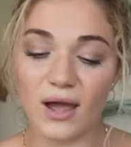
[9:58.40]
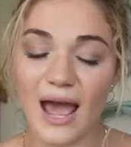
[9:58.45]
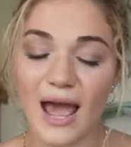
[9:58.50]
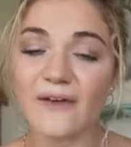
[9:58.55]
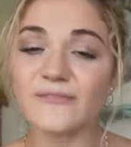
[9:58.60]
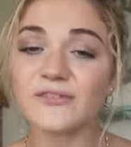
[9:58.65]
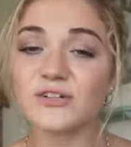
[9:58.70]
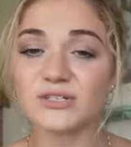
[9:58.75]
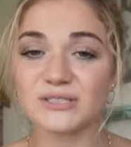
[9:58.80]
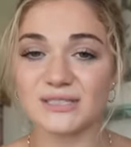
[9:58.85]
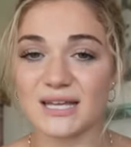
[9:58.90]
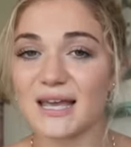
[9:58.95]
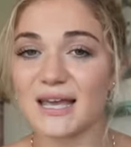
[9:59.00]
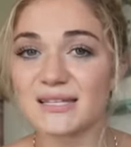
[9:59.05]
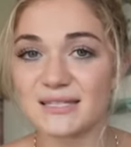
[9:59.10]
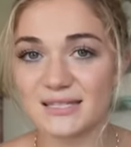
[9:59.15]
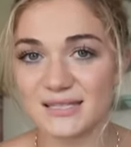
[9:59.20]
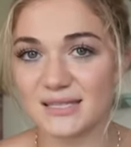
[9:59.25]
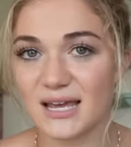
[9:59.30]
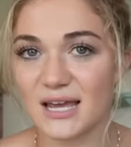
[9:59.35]
After
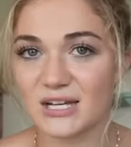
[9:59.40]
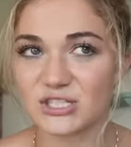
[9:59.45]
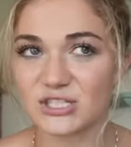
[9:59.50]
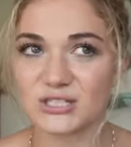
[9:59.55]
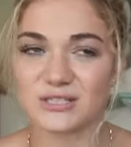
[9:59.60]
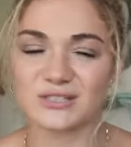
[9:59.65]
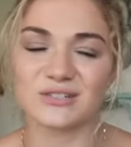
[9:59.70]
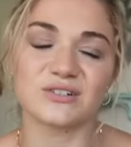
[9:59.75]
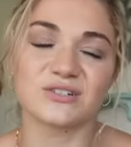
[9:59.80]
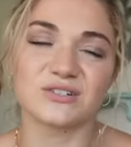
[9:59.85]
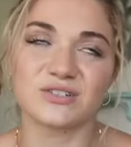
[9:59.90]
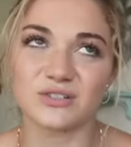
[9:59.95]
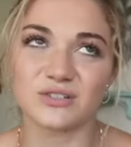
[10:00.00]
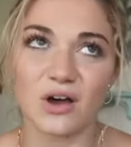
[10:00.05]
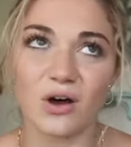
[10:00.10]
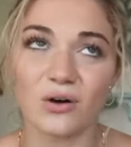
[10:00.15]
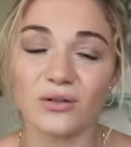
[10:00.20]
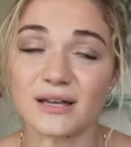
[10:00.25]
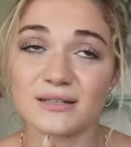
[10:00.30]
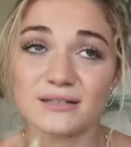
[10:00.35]
10 sessions or
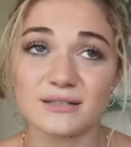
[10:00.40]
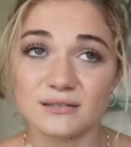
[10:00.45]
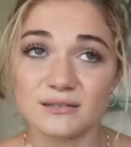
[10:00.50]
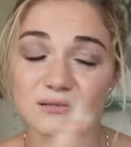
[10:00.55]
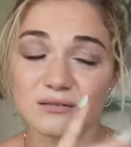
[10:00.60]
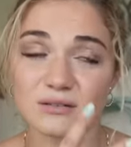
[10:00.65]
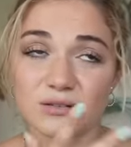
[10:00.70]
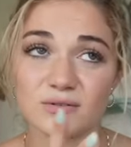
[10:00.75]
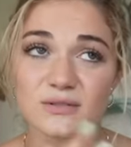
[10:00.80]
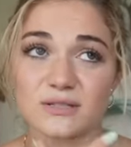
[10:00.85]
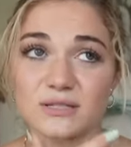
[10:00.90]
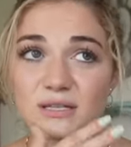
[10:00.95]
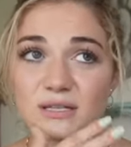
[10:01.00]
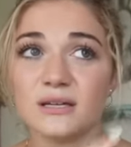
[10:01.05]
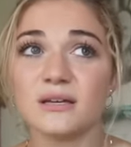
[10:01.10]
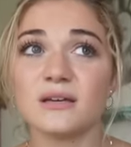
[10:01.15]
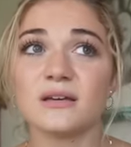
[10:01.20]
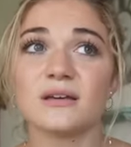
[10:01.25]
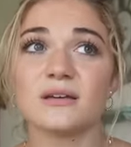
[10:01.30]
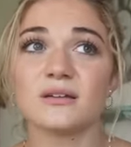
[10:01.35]
so, that's
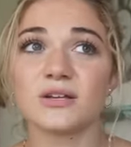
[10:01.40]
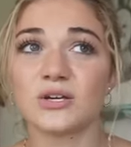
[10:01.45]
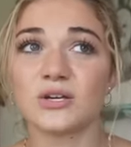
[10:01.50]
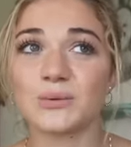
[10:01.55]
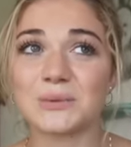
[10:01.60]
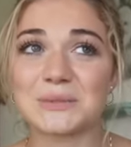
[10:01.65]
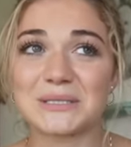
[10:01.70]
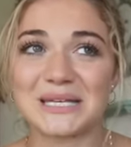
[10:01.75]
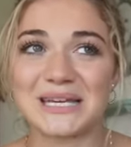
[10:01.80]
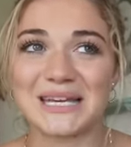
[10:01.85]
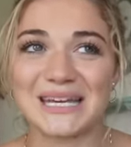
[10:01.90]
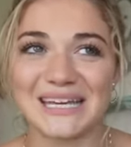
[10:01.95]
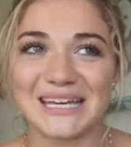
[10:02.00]
Lucy, Goosey.